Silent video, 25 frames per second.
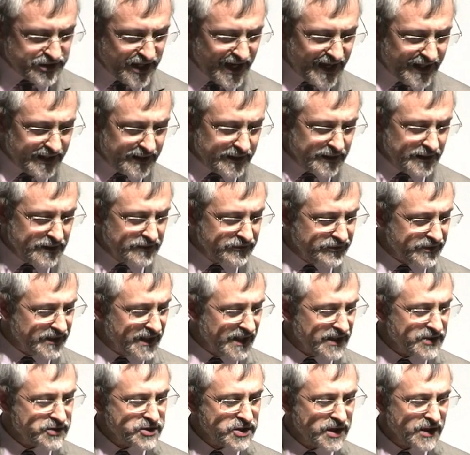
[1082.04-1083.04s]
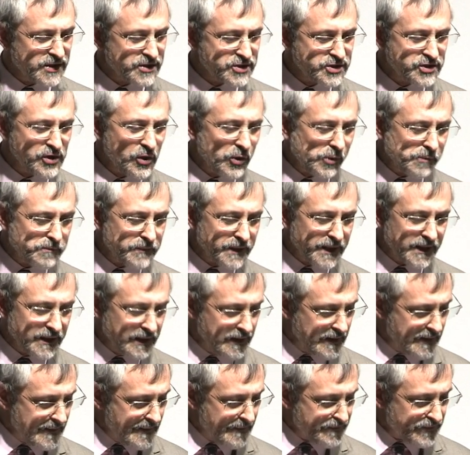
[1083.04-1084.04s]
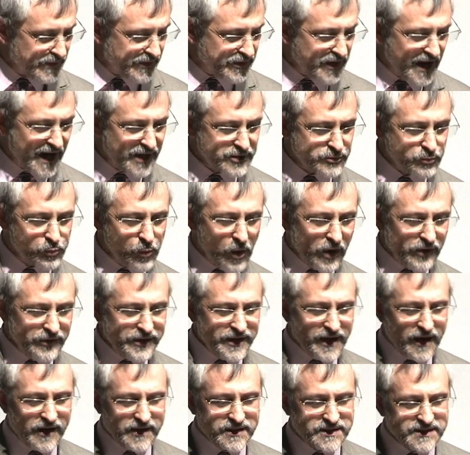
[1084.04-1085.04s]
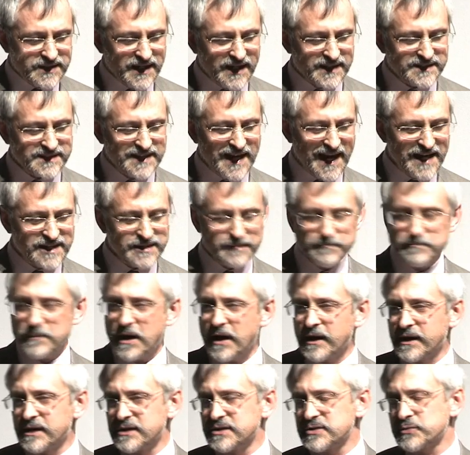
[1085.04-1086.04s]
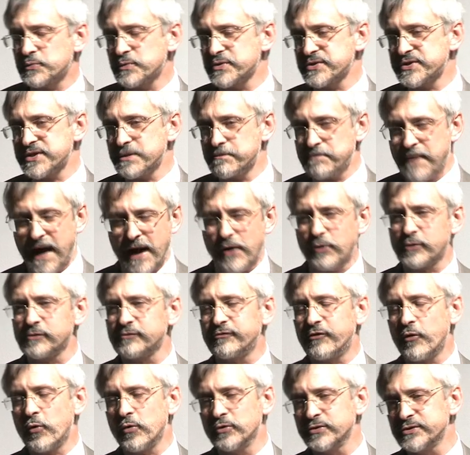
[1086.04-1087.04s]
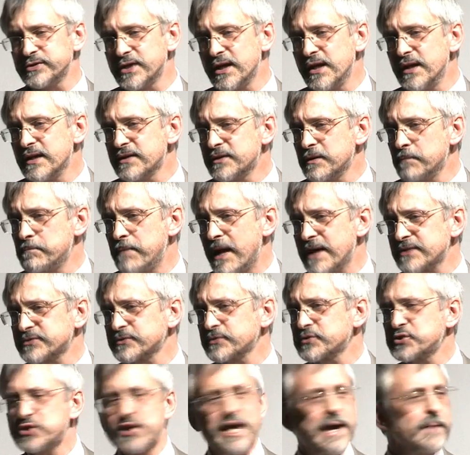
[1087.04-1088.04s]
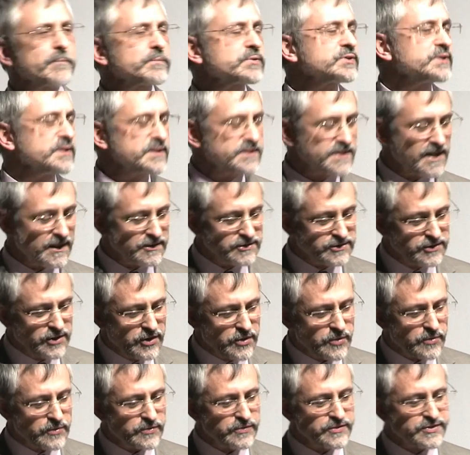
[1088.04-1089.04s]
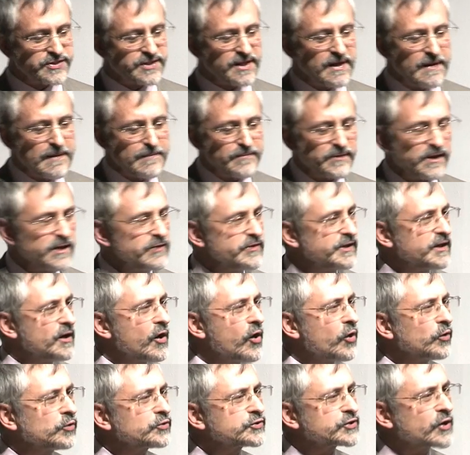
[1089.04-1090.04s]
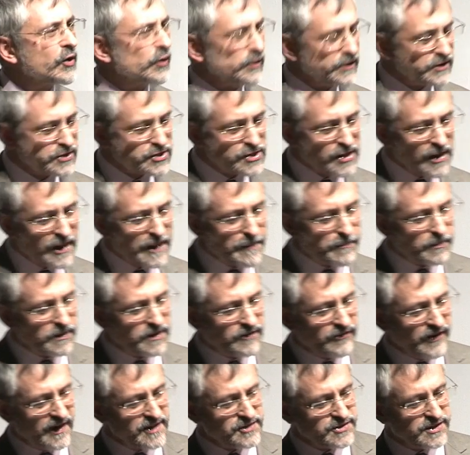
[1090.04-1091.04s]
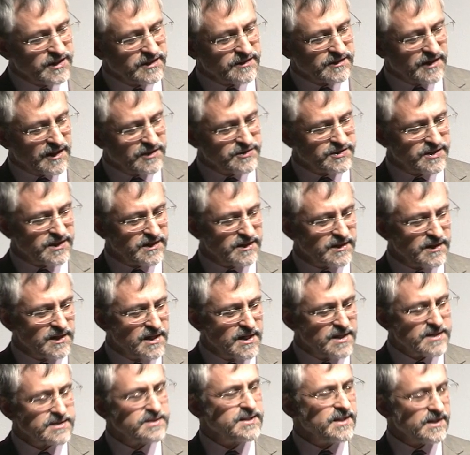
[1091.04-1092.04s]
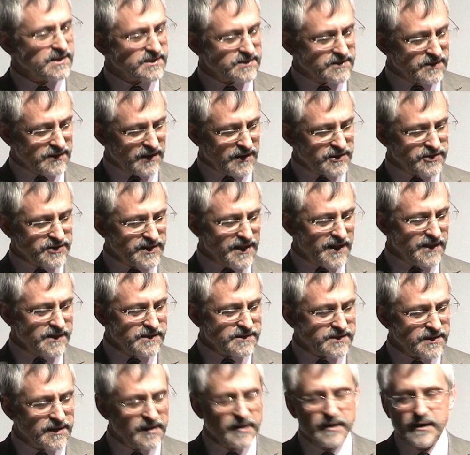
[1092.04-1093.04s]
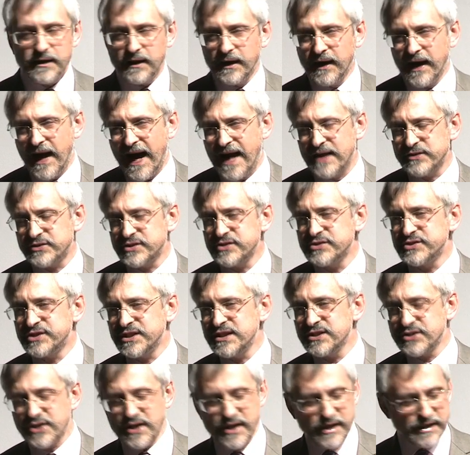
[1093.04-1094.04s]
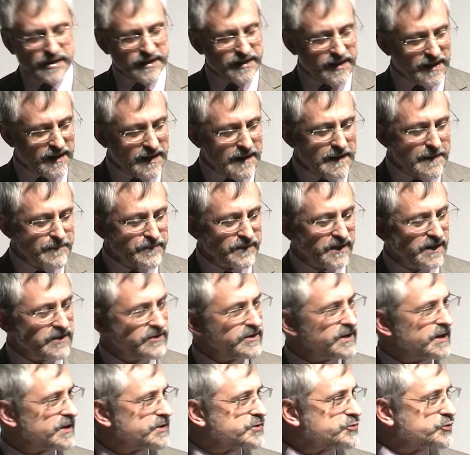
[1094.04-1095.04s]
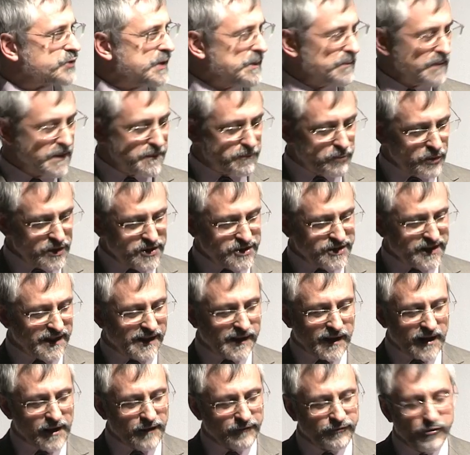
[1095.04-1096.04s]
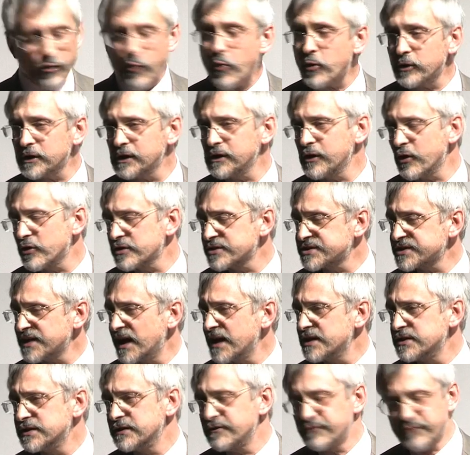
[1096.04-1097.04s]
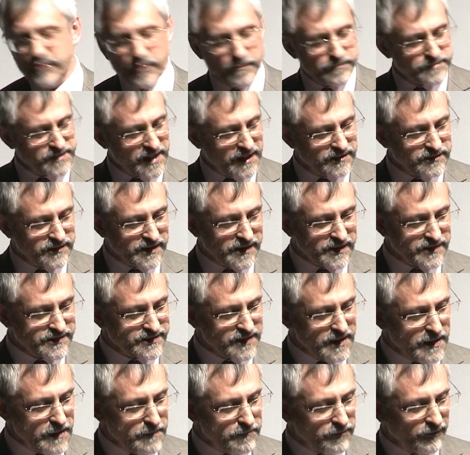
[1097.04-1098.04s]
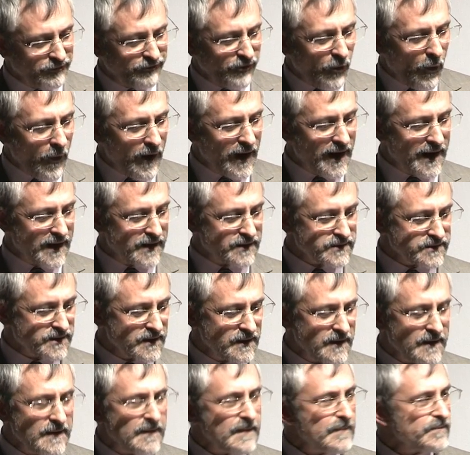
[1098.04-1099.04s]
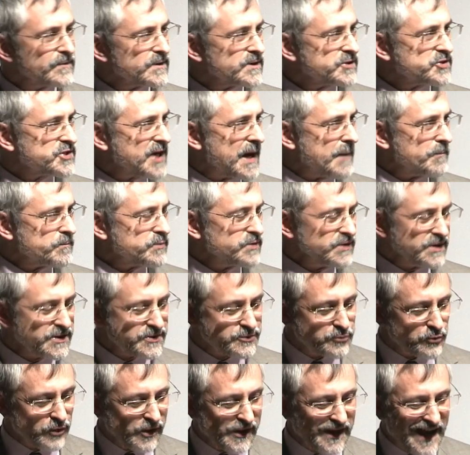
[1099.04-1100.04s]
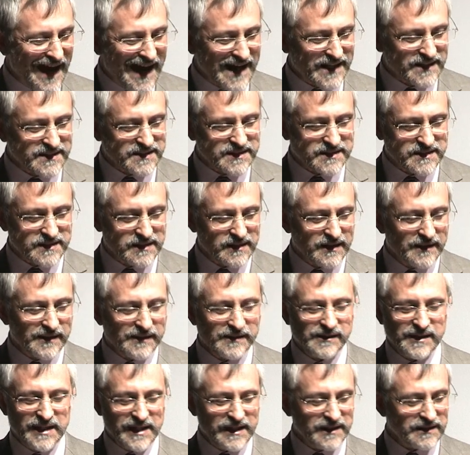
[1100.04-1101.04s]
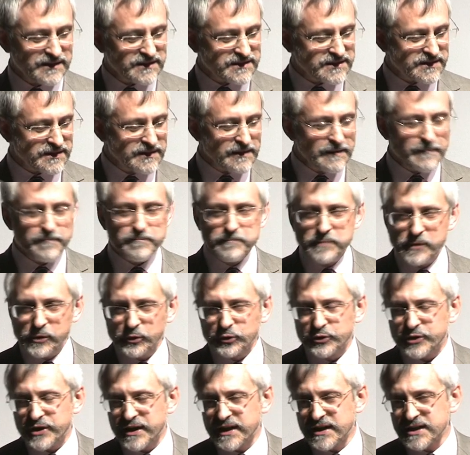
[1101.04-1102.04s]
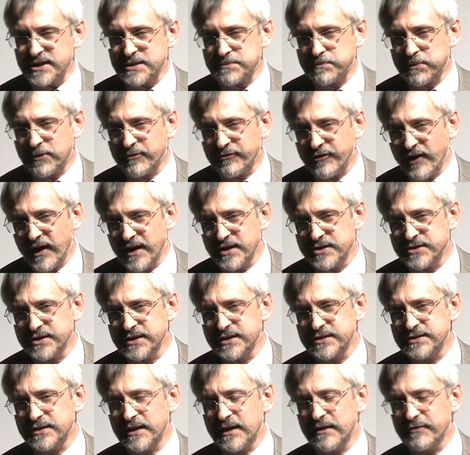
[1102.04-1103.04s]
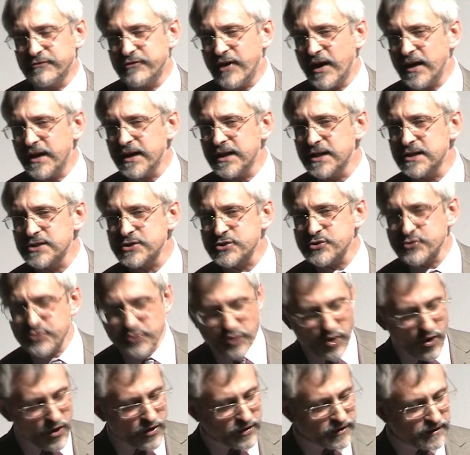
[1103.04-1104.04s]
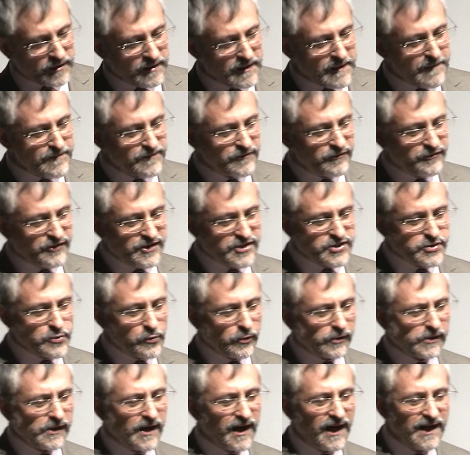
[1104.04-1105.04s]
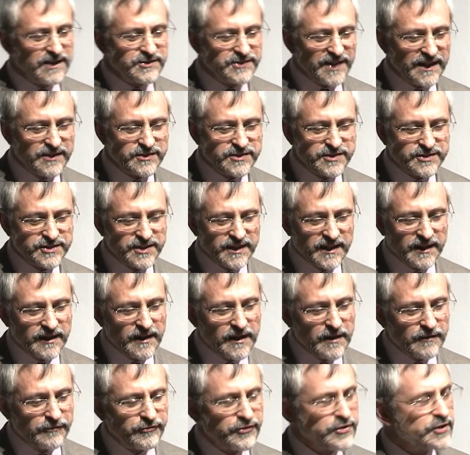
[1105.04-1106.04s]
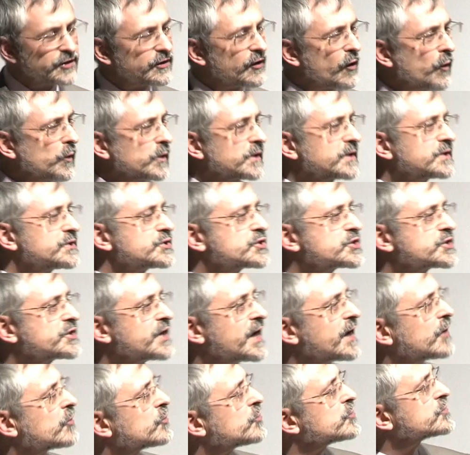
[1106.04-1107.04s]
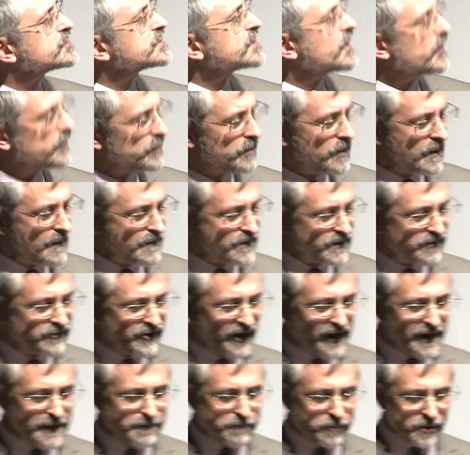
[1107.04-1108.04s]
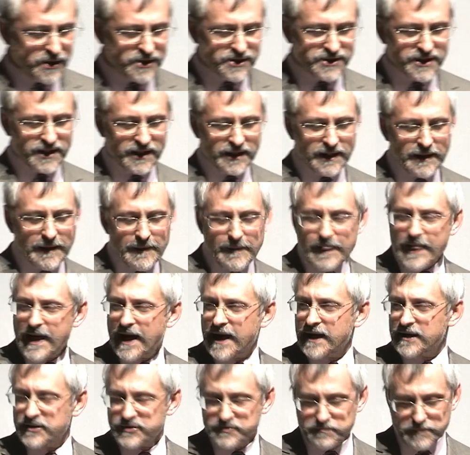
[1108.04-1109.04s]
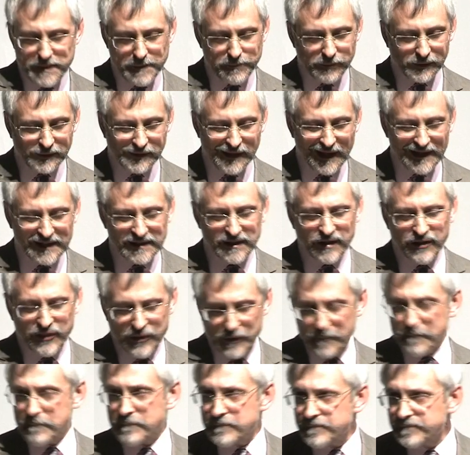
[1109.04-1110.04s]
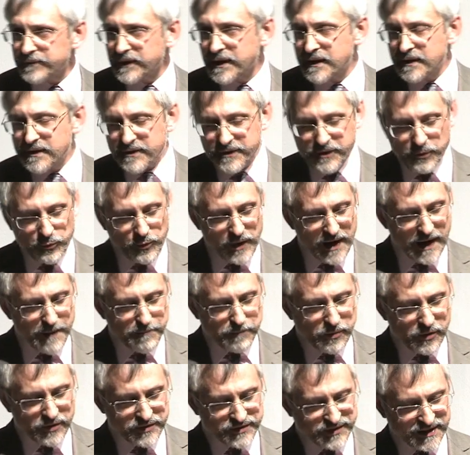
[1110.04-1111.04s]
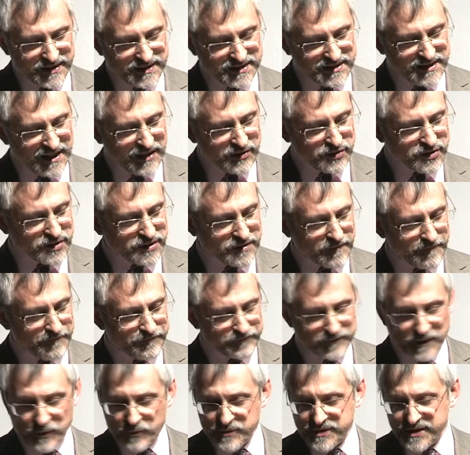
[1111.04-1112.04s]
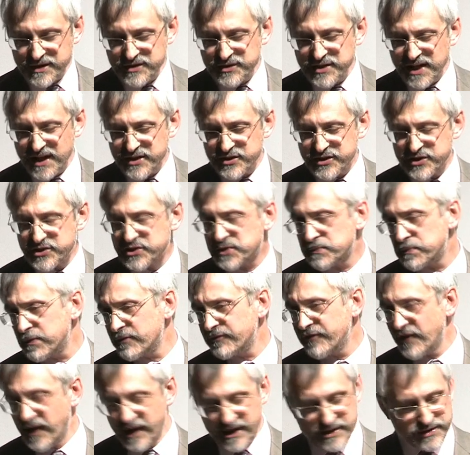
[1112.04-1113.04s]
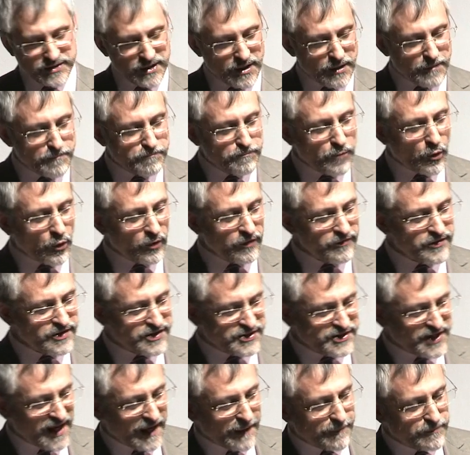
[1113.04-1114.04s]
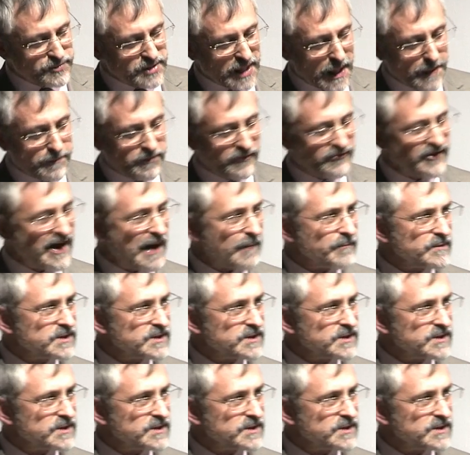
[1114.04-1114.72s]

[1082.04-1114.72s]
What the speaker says: today at VHH, told me that what the architects had in mind was the barrel vault that Basil Champneys had used in the old college library of 1896 to 98, and indeed earlier in the extremely pretty Clough Hall alongside it from 10 years beforehand. Champneys' relaxed, linked buildings provided a very strong visual identity for the college. They're also very pretty, and people like them. The Rare Books extension was intended to provide more of the same type of